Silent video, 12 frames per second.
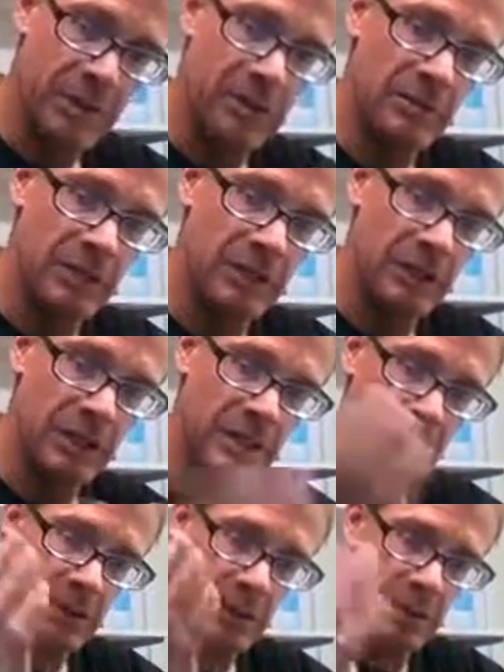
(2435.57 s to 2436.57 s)
speak to my
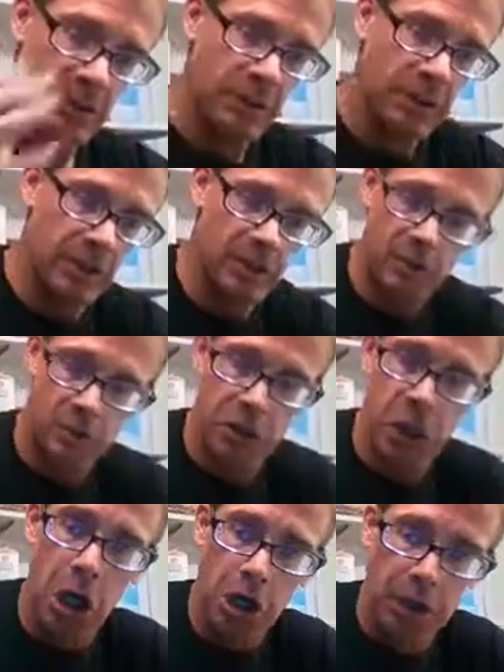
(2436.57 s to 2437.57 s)
fans, say anybody who's
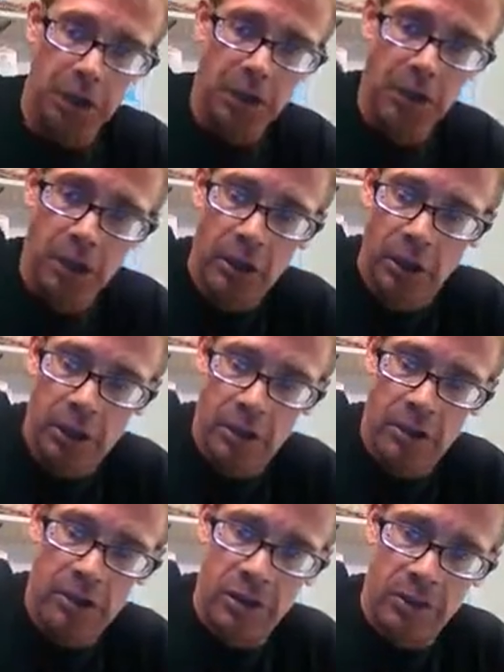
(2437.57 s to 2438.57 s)
dogging
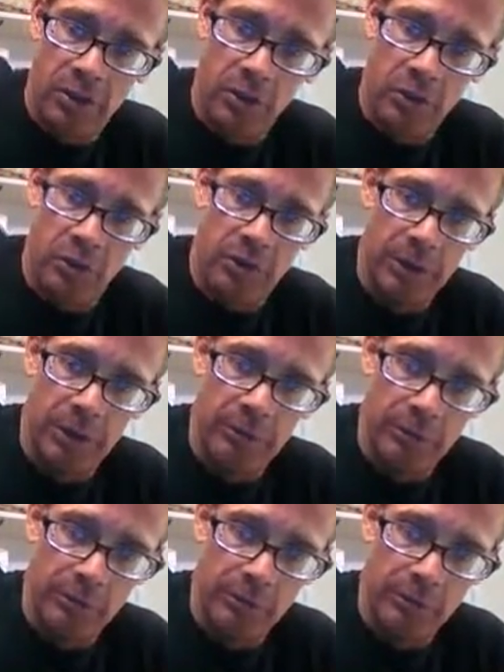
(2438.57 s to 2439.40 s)
a disabled woman